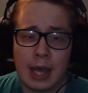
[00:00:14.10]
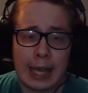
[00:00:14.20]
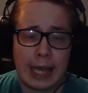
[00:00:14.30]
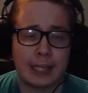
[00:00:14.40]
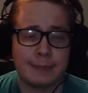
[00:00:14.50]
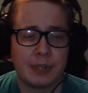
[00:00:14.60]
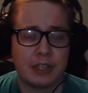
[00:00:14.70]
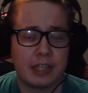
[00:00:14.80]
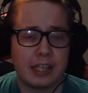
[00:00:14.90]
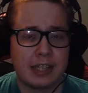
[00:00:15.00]

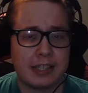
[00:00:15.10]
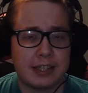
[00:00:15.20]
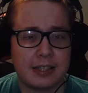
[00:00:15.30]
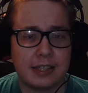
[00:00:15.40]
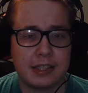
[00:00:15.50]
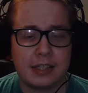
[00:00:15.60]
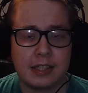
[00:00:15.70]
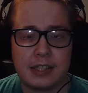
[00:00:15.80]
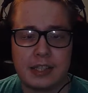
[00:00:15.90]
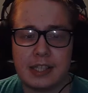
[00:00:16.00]
especially because it's
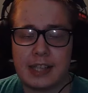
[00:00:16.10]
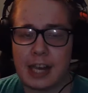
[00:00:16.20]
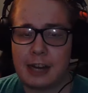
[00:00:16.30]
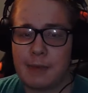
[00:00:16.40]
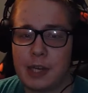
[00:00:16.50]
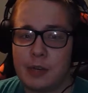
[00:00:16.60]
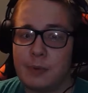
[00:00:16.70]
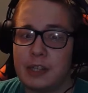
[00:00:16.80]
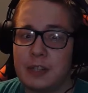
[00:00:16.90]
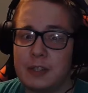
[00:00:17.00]
just these animated
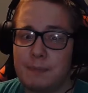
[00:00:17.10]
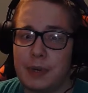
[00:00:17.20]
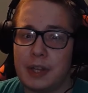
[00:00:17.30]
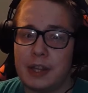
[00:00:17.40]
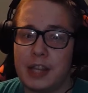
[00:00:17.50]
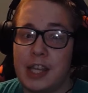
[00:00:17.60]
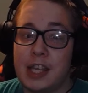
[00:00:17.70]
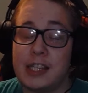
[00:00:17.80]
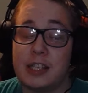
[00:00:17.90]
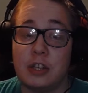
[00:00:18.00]
ones, but
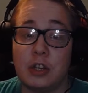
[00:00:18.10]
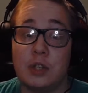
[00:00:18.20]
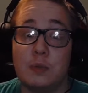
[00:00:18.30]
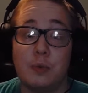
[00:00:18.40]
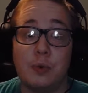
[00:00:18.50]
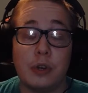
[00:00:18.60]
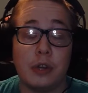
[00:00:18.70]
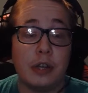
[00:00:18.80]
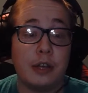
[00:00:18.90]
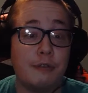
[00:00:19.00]
this looks
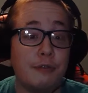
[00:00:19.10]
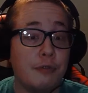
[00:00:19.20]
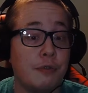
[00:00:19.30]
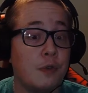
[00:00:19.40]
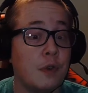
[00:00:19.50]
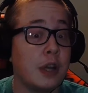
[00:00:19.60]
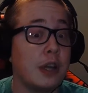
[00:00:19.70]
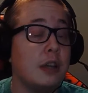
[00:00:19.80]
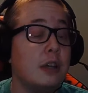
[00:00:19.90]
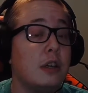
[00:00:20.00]
really
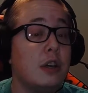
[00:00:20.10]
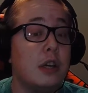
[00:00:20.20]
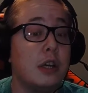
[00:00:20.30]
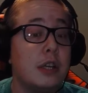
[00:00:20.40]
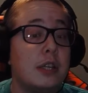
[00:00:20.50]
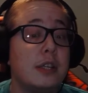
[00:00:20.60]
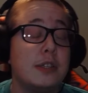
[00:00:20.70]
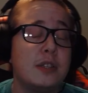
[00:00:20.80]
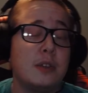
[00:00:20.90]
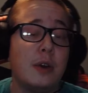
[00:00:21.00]
freaking good,
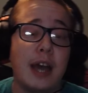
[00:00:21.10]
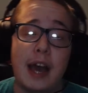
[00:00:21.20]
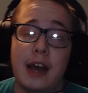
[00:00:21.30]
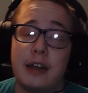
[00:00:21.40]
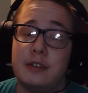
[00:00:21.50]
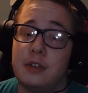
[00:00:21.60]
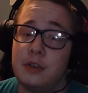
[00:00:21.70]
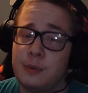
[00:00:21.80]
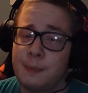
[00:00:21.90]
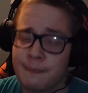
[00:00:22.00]
so I had
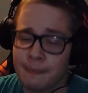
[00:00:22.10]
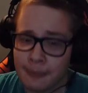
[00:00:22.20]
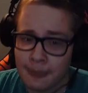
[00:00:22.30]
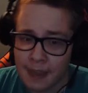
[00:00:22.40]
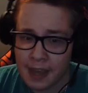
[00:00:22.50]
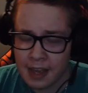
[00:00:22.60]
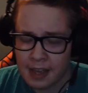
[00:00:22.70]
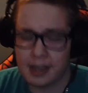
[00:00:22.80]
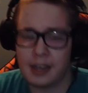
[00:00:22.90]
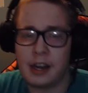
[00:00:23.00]
to.
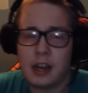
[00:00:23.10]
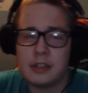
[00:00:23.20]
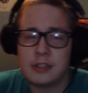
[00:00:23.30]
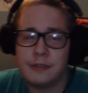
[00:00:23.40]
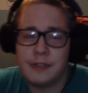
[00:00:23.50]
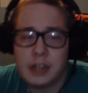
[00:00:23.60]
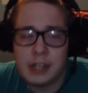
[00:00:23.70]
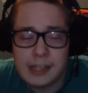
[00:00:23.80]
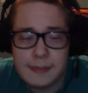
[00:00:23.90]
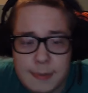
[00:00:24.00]
And I also figured it
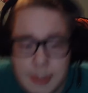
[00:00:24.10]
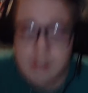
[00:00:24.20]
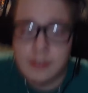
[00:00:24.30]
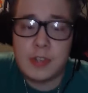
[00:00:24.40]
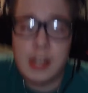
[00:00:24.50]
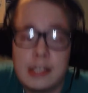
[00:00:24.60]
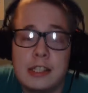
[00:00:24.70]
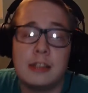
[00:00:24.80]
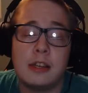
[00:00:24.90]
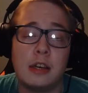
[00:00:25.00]
gives me another chance
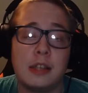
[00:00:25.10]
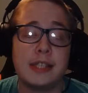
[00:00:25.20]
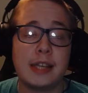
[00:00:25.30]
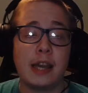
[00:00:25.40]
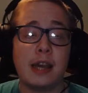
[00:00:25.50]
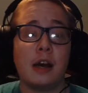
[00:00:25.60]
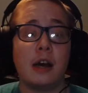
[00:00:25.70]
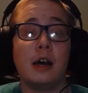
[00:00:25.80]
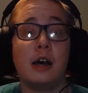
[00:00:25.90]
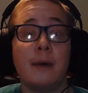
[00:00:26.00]
to say,
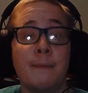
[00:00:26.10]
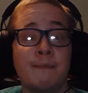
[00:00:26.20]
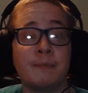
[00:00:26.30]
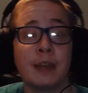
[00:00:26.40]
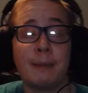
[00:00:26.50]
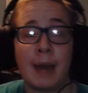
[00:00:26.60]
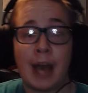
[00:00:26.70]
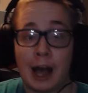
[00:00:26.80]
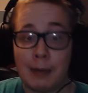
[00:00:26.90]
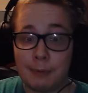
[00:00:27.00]
my album